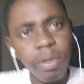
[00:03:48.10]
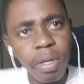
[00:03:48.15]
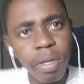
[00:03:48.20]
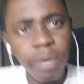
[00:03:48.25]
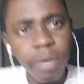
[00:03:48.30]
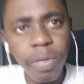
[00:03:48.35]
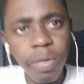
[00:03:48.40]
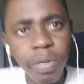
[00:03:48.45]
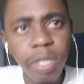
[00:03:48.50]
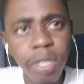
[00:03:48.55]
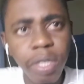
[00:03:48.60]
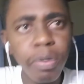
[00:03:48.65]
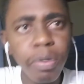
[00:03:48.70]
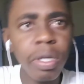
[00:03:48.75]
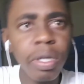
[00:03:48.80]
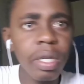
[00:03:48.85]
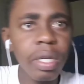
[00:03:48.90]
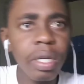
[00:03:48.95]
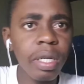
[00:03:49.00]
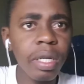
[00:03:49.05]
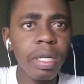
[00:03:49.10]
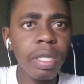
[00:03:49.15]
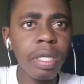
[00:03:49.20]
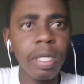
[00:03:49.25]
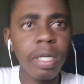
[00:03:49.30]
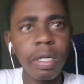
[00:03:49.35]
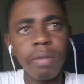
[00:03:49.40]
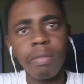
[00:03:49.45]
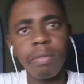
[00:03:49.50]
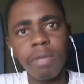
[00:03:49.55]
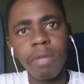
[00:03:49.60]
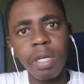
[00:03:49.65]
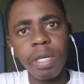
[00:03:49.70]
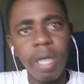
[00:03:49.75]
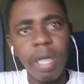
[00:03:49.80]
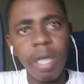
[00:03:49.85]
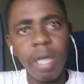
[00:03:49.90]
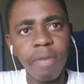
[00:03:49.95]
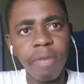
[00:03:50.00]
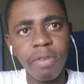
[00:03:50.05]
this book
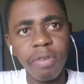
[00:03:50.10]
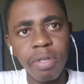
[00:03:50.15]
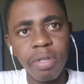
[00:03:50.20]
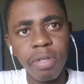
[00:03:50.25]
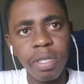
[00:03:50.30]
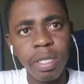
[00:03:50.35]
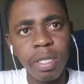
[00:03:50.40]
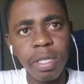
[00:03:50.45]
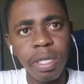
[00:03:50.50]
covers